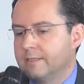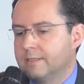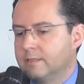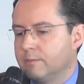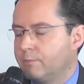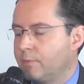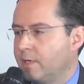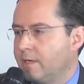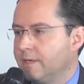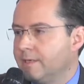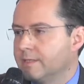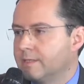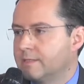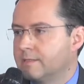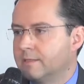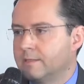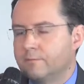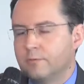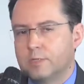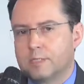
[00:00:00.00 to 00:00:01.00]
In the
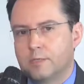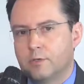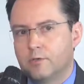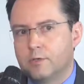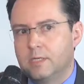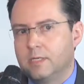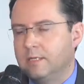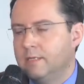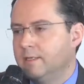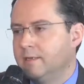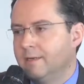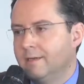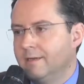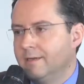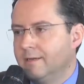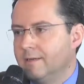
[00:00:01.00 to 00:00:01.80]
past it was only